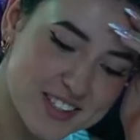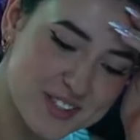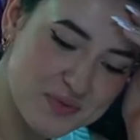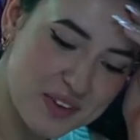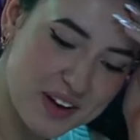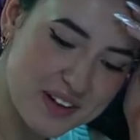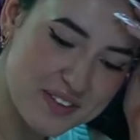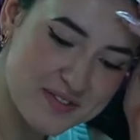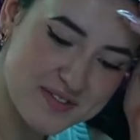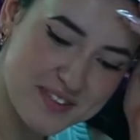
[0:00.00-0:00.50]

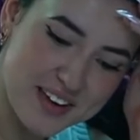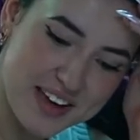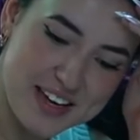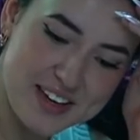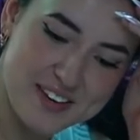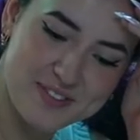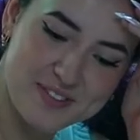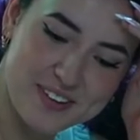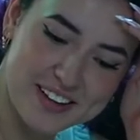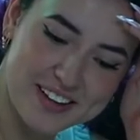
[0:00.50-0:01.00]
my
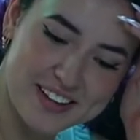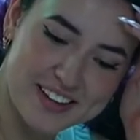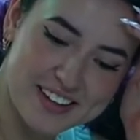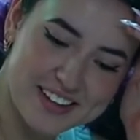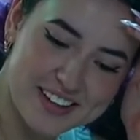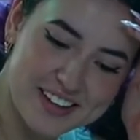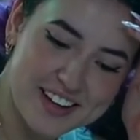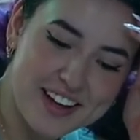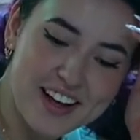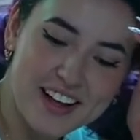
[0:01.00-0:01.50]
favorite?
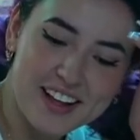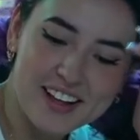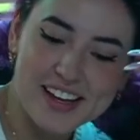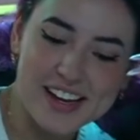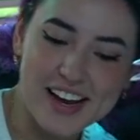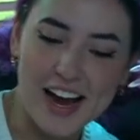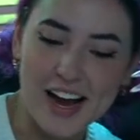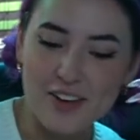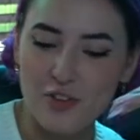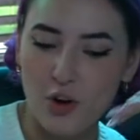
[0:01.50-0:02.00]

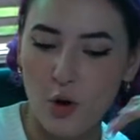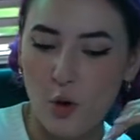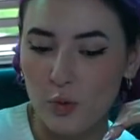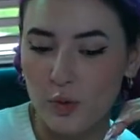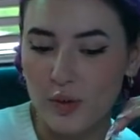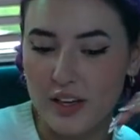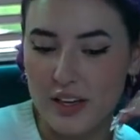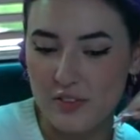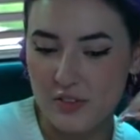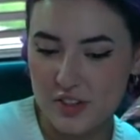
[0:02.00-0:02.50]
Like, I've
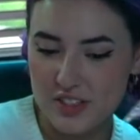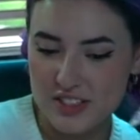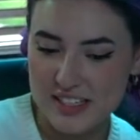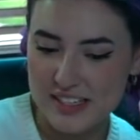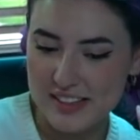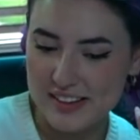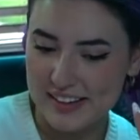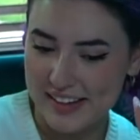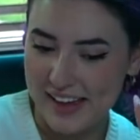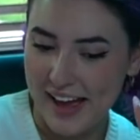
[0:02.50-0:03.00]
only ever
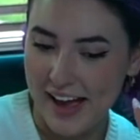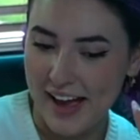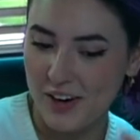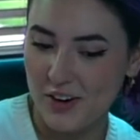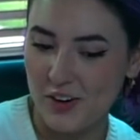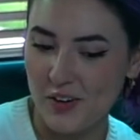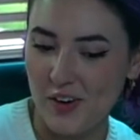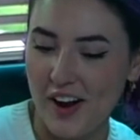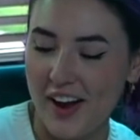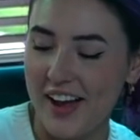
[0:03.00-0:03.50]
seen the cat
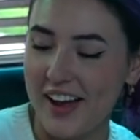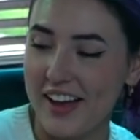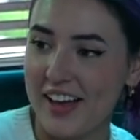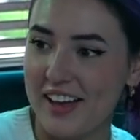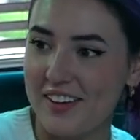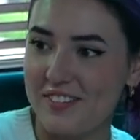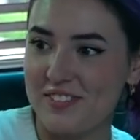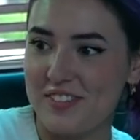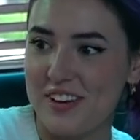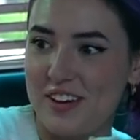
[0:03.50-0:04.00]
crying.
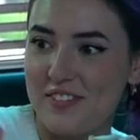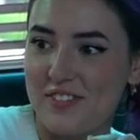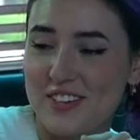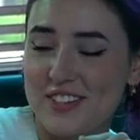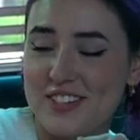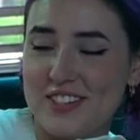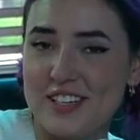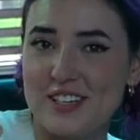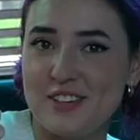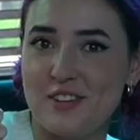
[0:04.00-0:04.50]
I've never
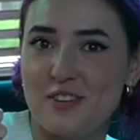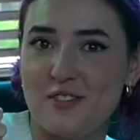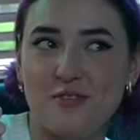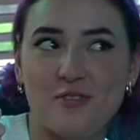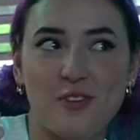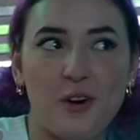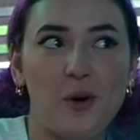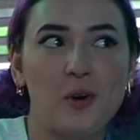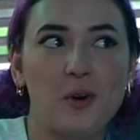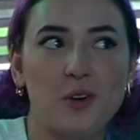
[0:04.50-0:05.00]
seen a
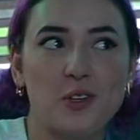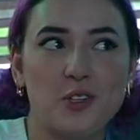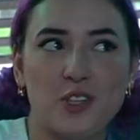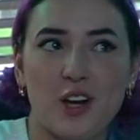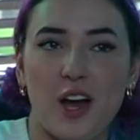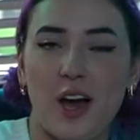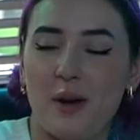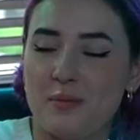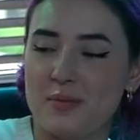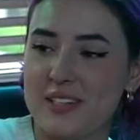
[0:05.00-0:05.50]

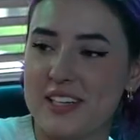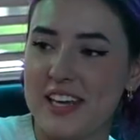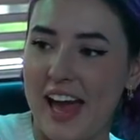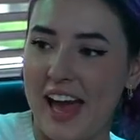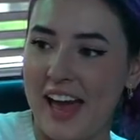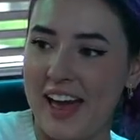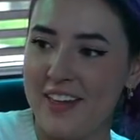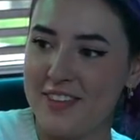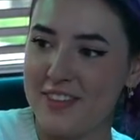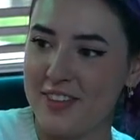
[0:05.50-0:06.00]
photoshopped
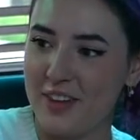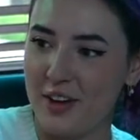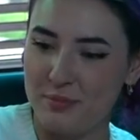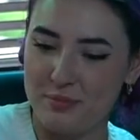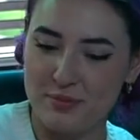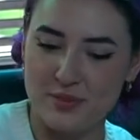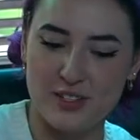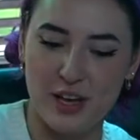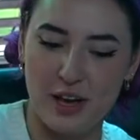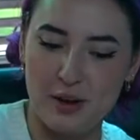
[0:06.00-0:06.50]
cat
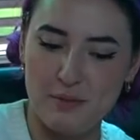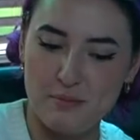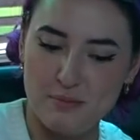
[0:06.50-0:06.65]
thumbs up